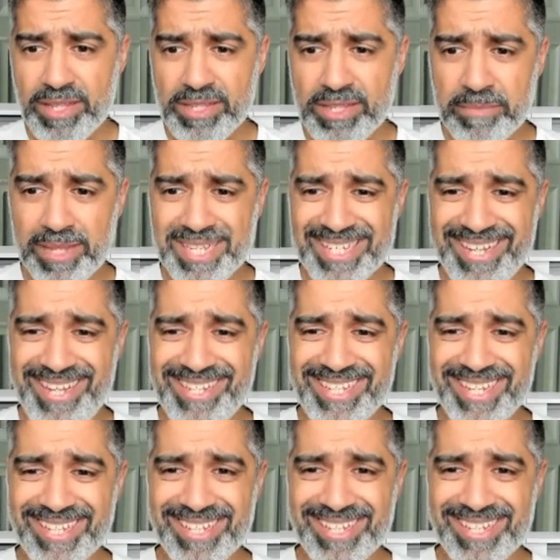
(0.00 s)
sometimes it's
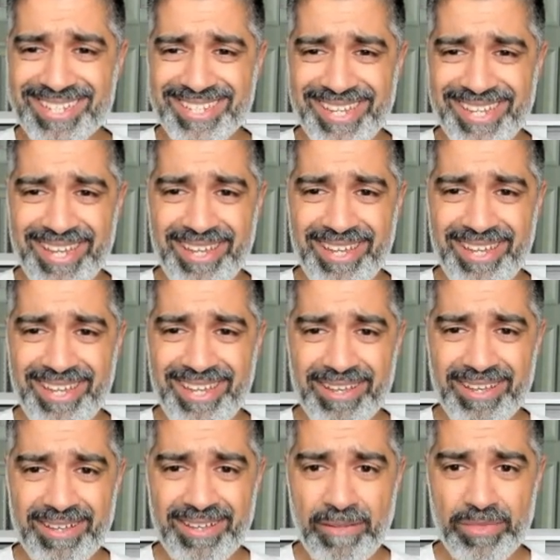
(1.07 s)
easier to see
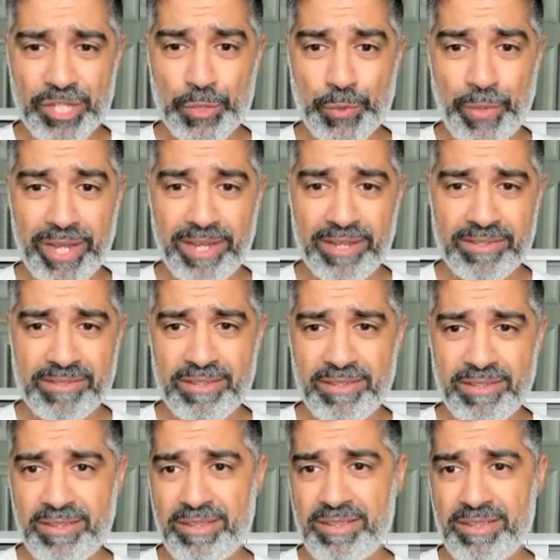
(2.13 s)
the swings.
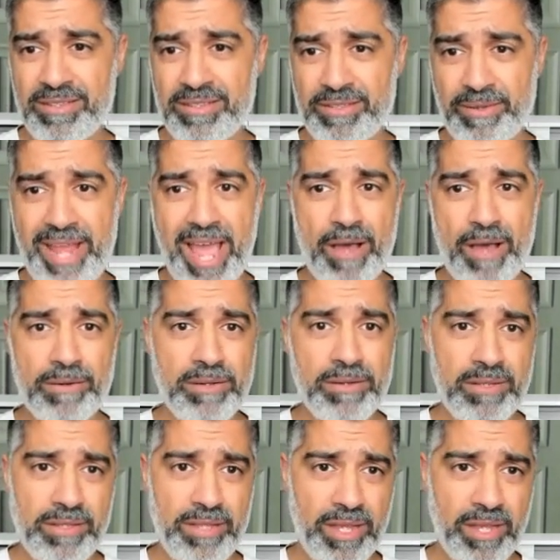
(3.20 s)
So now
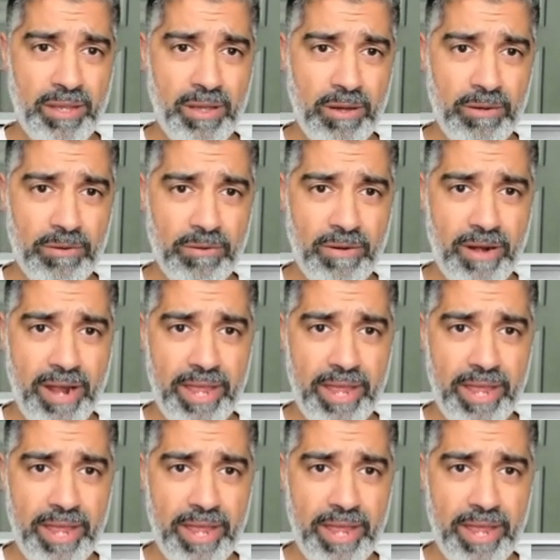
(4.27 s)
you can go,